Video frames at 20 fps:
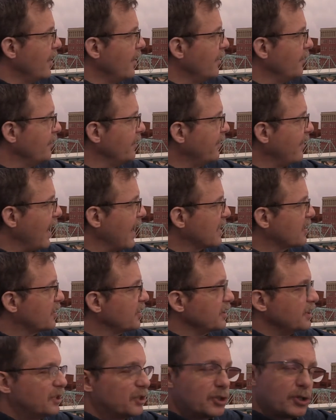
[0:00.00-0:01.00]
There was
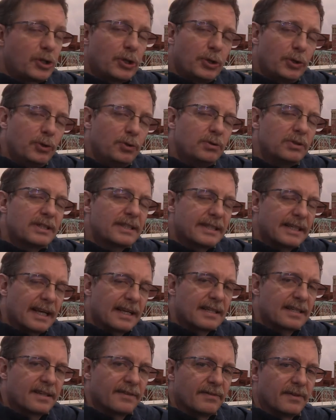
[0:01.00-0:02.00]
actually 2
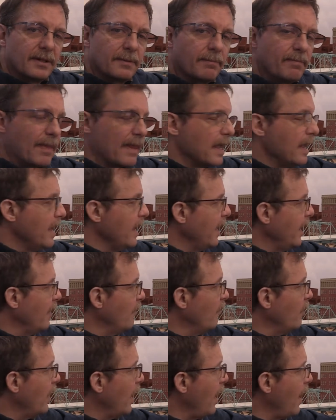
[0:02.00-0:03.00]
sets of them,
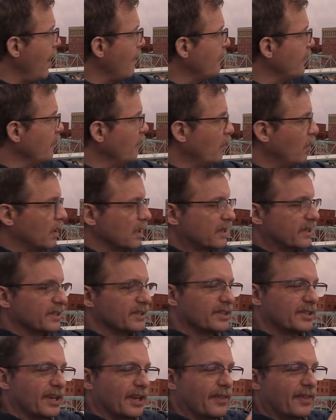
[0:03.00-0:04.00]
and what happened
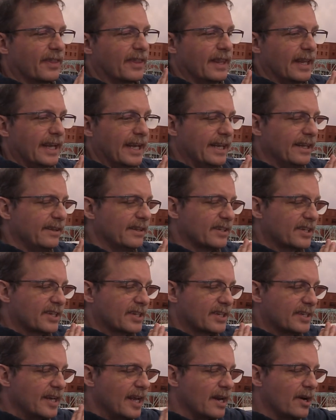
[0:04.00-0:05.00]
is that in the
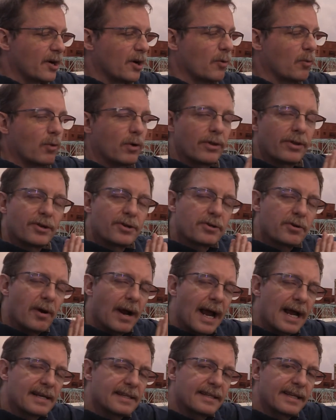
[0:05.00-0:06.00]
center were the
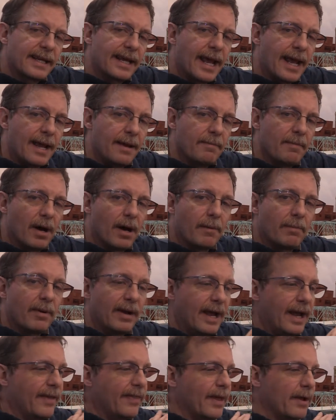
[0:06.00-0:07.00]
tracks that came up,
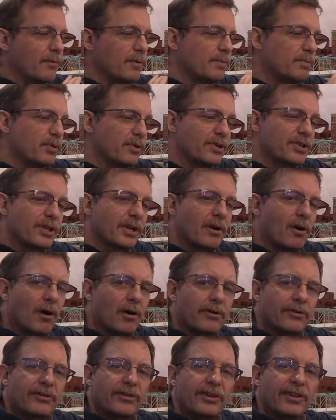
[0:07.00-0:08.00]
and they would push the
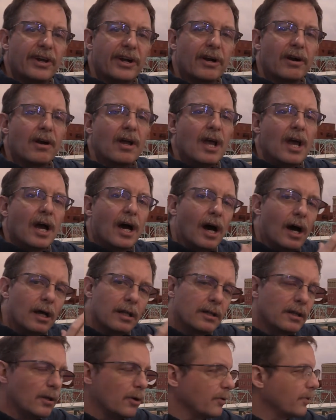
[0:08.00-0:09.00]
cars in there,
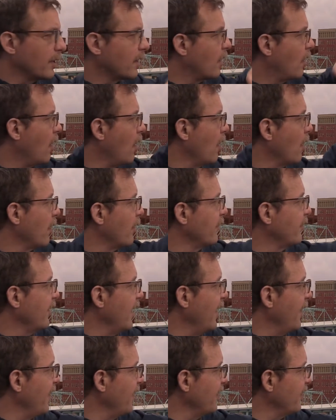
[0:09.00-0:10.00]
unload the cars,
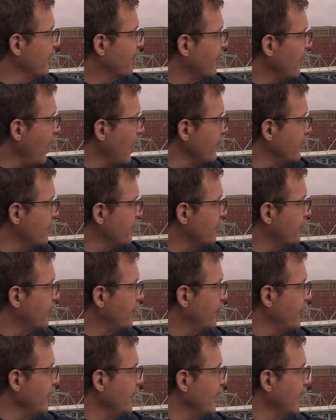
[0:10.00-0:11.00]
and then the side you're
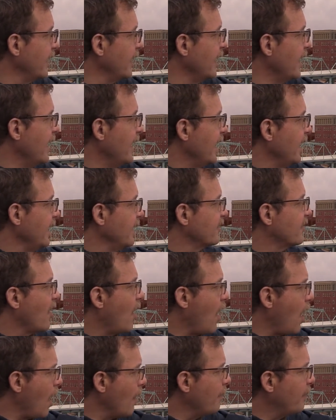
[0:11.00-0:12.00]
seeing is
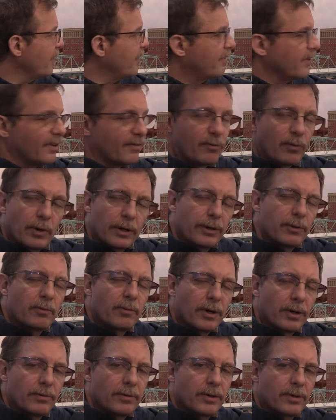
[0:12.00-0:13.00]
opposite of where the
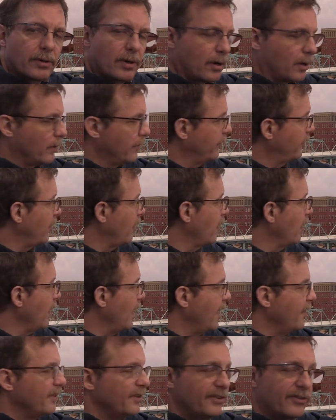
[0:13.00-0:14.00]
railroad cars are,
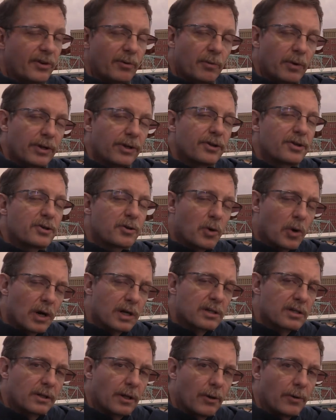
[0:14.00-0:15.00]
and these are where the
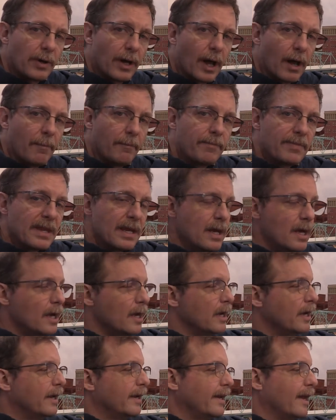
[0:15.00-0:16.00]
trucks load up.
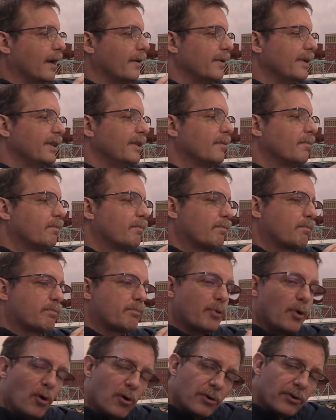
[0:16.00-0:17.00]
Now in the
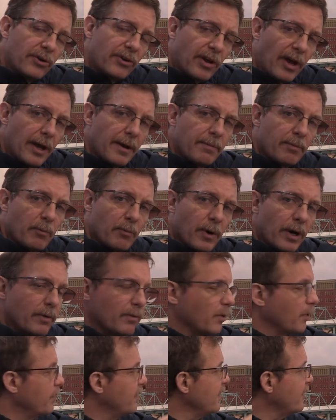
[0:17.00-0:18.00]
prototype
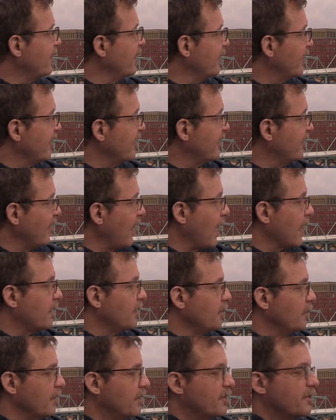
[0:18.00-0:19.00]
railroad, this is
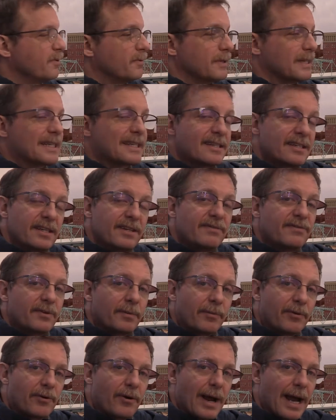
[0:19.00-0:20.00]
exactly what you would see
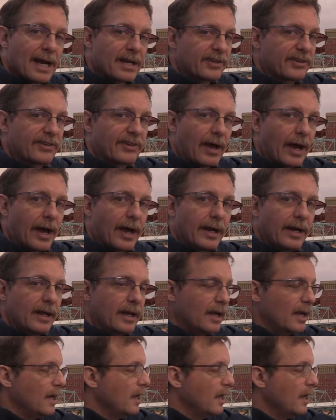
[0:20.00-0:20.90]
from track side.